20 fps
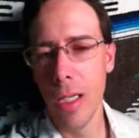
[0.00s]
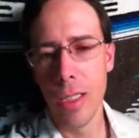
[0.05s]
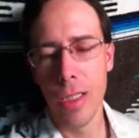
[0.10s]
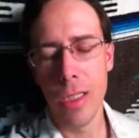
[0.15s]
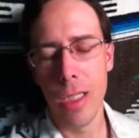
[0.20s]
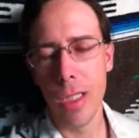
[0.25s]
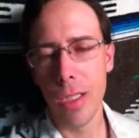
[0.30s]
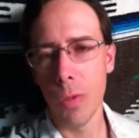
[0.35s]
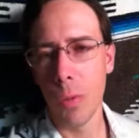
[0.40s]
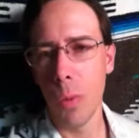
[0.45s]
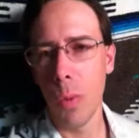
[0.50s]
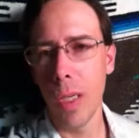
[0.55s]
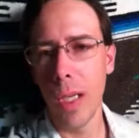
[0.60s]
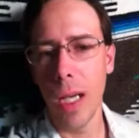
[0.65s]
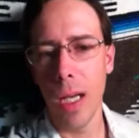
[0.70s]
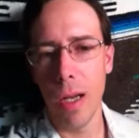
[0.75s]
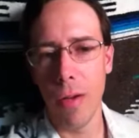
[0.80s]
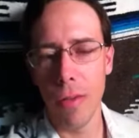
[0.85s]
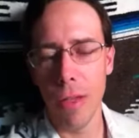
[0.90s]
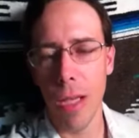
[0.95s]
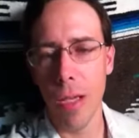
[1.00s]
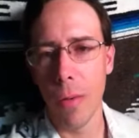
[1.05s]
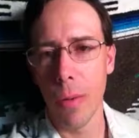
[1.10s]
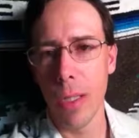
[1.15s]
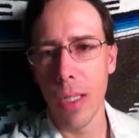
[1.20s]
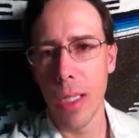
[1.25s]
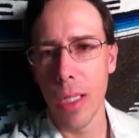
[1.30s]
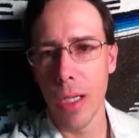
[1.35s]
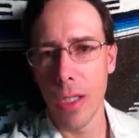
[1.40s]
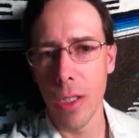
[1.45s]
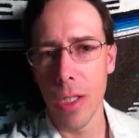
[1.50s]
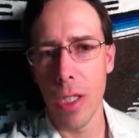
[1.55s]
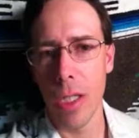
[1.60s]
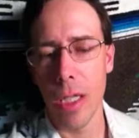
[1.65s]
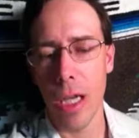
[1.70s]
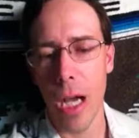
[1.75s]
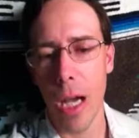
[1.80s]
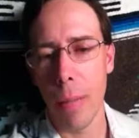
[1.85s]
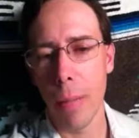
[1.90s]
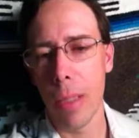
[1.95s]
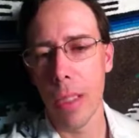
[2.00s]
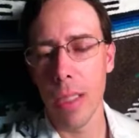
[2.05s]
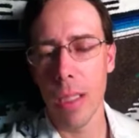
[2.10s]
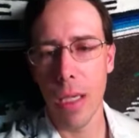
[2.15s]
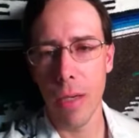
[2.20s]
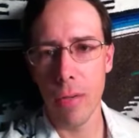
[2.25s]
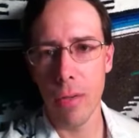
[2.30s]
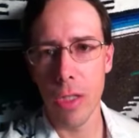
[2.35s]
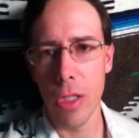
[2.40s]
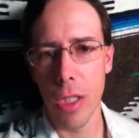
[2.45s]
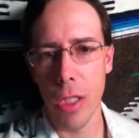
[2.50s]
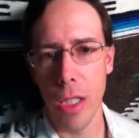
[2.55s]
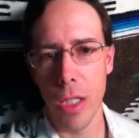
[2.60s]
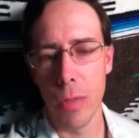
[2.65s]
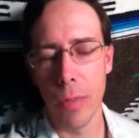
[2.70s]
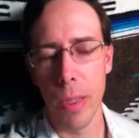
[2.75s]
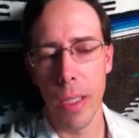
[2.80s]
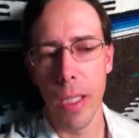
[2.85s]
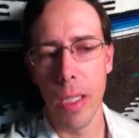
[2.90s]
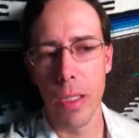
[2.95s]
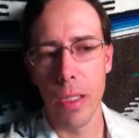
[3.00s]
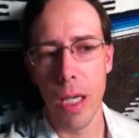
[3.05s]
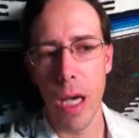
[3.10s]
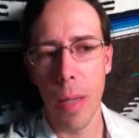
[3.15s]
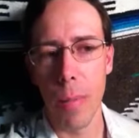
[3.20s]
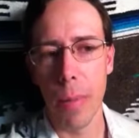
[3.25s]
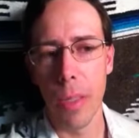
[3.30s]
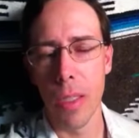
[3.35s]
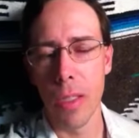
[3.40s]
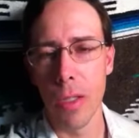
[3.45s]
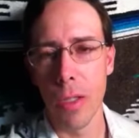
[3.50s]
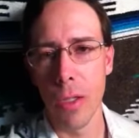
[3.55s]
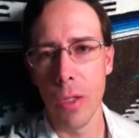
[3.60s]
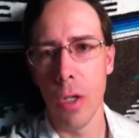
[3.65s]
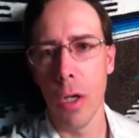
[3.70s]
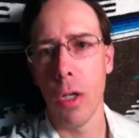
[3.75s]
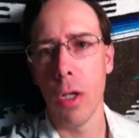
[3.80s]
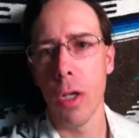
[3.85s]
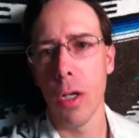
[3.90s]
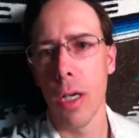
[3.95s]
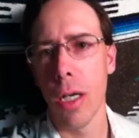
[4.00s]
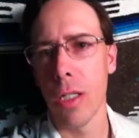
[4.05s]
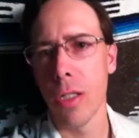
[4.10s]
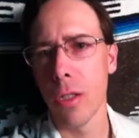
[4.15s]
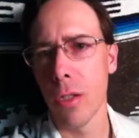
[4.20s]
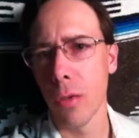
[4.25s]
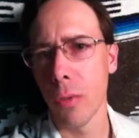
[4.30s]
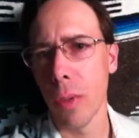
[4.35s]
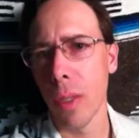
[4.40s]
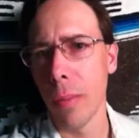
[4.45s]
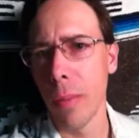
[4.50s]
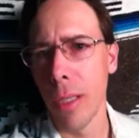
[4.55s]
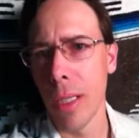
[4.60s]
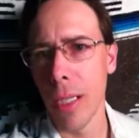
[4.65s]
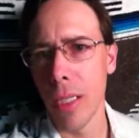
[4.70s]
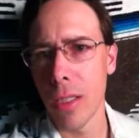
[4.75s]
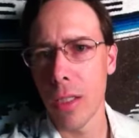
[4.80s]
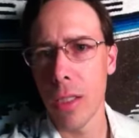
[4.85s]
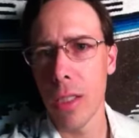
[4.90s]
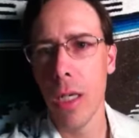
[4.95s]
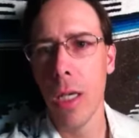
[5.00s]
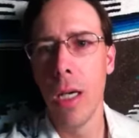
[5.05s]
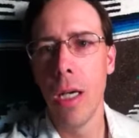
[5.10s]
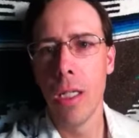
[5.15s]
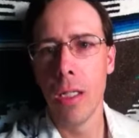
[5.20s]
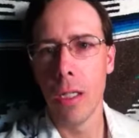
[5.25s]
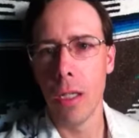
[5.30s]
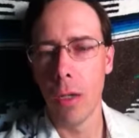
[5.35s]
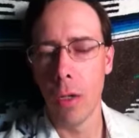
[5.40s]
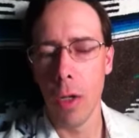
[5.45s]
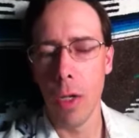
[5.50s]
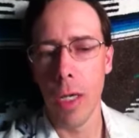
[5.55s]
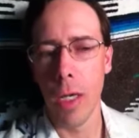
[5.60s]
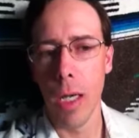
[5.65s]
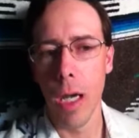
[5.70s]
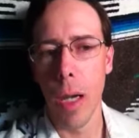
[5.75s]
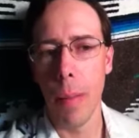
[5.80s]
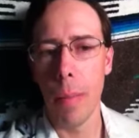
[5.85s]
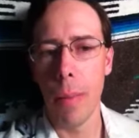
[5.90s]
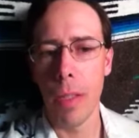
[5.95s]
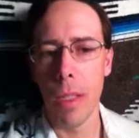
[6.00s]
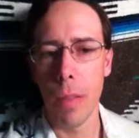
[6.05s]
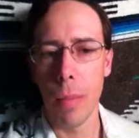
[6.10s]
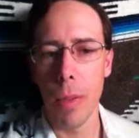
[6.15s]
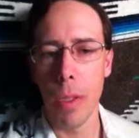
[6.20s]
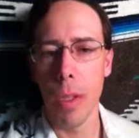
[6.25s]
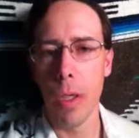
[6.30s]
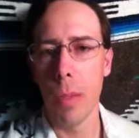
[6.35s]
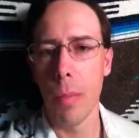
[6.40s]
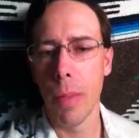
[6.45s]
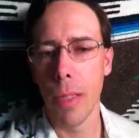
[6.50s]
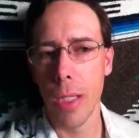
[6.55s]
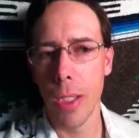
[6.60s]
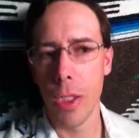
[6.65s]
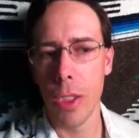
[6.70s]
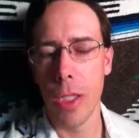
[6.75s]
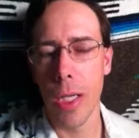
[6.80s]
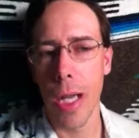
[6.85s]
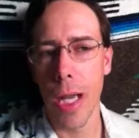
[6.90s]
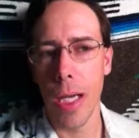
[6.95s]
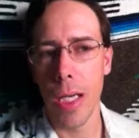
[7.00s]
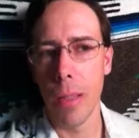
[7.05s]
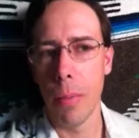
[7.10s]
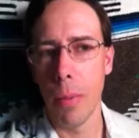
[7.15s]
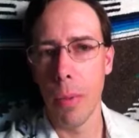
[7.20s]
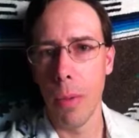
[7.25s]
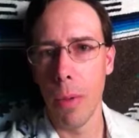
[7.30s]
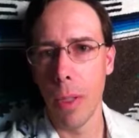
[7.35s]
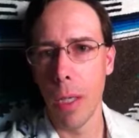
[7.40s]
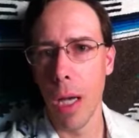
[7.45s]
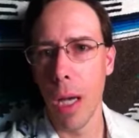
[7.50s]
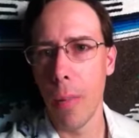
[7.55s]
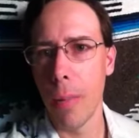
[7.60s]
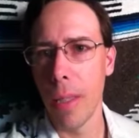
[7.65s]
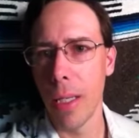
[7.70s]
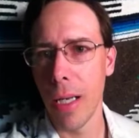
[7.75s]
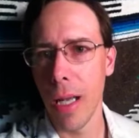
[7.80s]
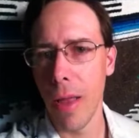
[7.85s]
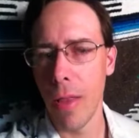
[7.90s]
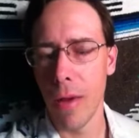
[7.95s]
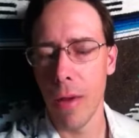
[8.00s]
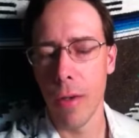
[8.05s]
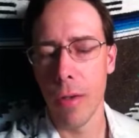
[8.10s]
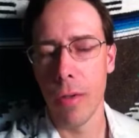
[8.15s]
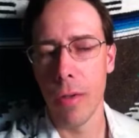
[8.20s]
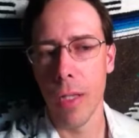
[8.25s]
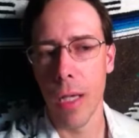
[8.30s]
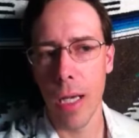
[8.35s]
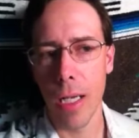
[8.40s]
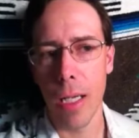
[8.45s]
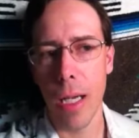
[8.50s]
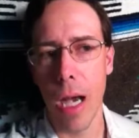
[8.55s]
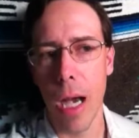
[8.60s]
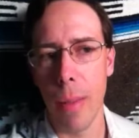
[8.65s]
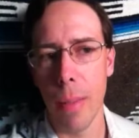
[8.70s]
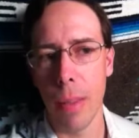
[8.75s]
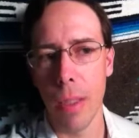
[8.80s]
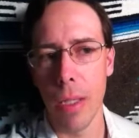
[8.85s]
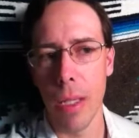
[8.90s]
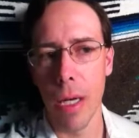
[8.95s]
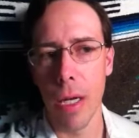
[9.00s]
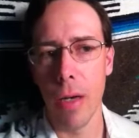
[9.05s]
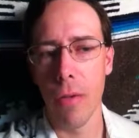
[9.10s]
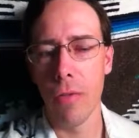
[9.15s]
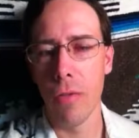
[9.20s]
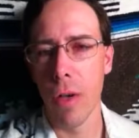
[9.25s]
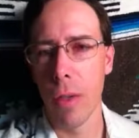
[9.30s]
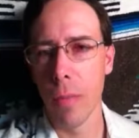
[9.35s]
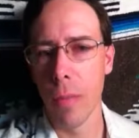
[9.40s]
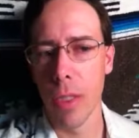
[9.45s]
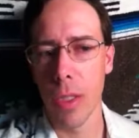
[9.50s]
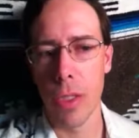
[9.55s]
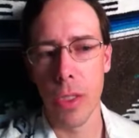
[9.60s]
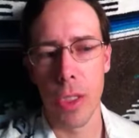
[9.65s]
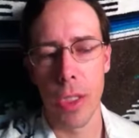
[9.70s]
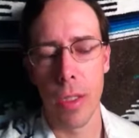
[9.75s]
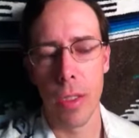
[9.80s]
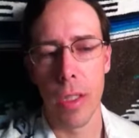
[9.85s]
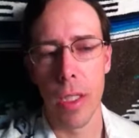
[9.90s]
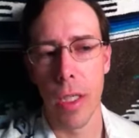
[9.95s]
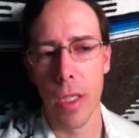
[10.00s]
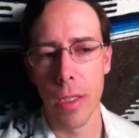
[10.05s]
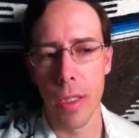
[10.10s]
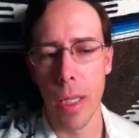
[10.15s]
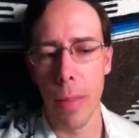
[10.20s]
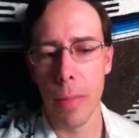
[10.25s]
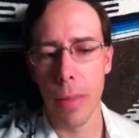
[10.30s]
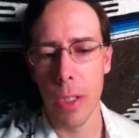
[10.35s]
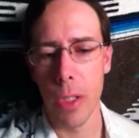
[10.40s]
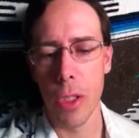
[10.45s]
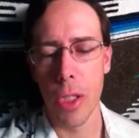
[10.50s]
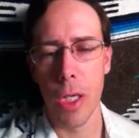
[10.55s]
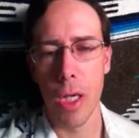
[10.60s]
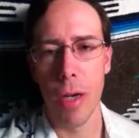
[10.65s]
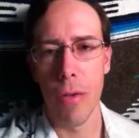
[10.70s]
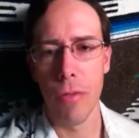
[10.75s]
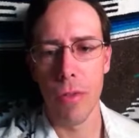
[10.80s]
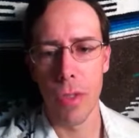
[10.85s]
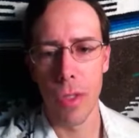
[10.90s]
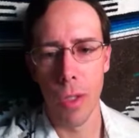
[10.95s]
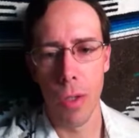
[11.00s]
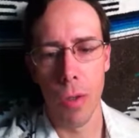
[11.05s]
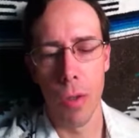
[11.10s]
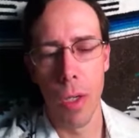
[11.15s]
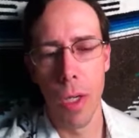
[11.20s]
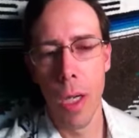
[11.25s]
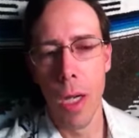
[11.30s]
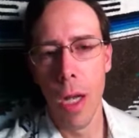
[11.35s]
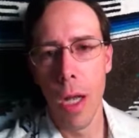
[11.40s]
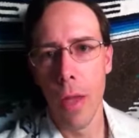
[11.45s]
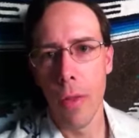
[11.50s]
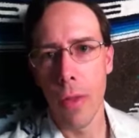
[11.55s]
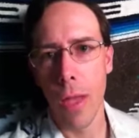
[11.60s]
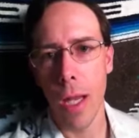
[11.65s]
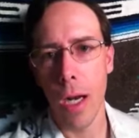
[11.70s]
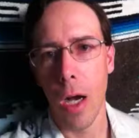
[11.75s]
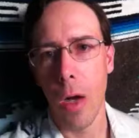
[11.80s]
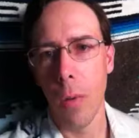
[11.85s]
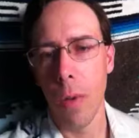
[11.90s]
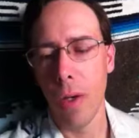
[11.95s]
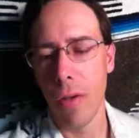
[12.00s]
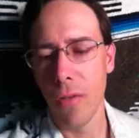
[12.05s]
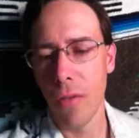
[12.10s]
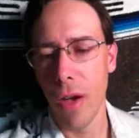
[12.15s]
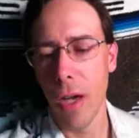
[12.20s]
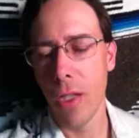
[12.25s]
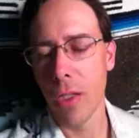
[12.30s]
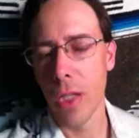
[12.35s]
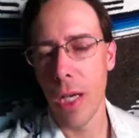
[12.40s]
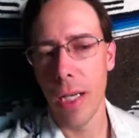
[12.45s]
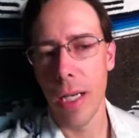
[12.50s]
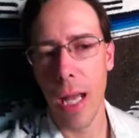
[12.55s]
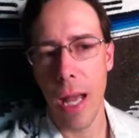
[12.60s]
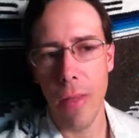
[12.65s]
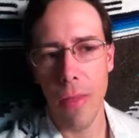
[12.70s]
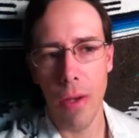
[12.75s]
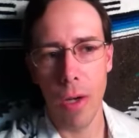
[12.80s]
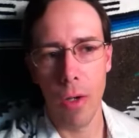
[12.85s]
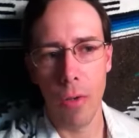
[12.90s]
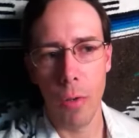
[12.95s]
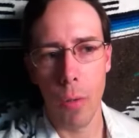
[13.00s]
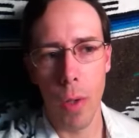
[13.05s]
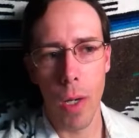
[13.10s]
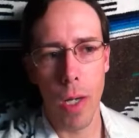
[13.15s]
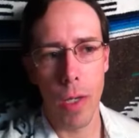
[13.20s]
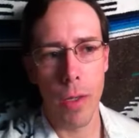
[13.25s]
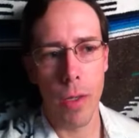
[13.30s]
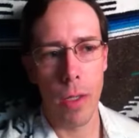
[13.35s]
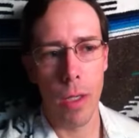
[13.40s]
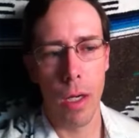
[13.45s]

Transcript: She goes, we got everything we need on your copy. Give a shit less about his copy. So it took her an extra three minutes to look it up on the computer because she had to pull it up. They didn't have that copy there from the sh- the deputy sheriff. So that all went fine. I was glad to have that over with.